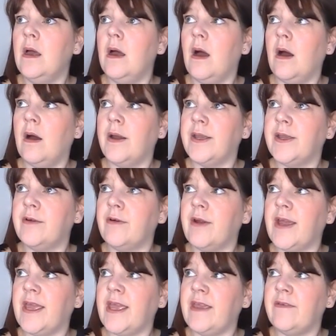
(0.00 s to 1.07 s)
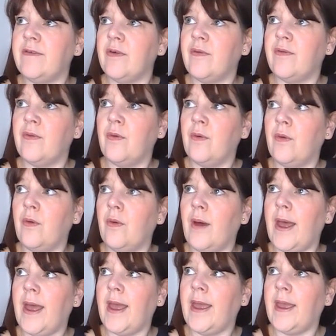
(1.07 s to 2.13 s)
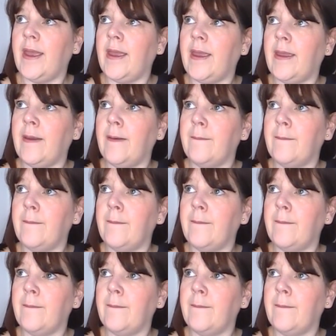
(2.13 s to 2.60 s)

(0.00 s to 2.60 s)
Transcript: I crave for a